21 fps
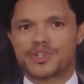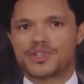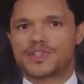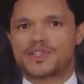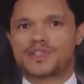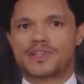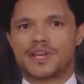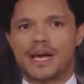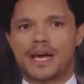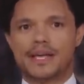to
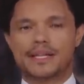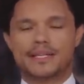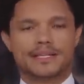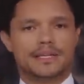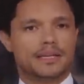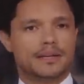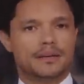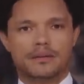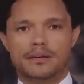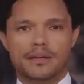
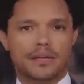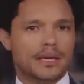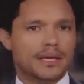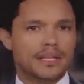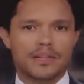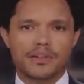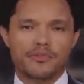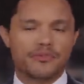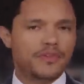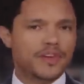society
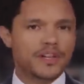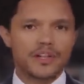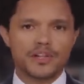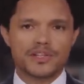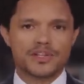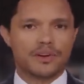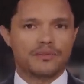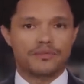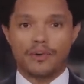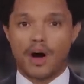in the
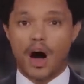fields of